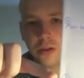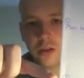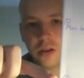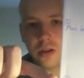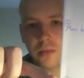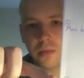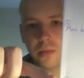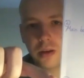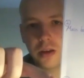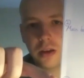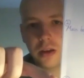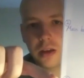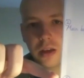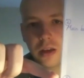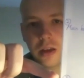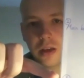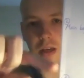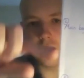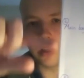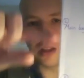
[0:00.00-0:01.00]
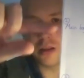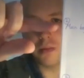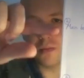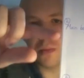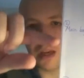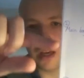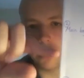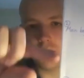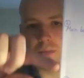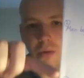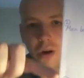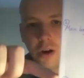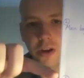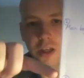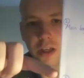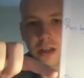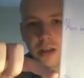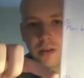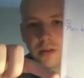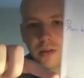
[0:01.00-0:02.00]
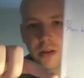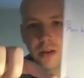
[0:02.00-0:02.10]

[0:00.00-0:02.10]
them in the main body.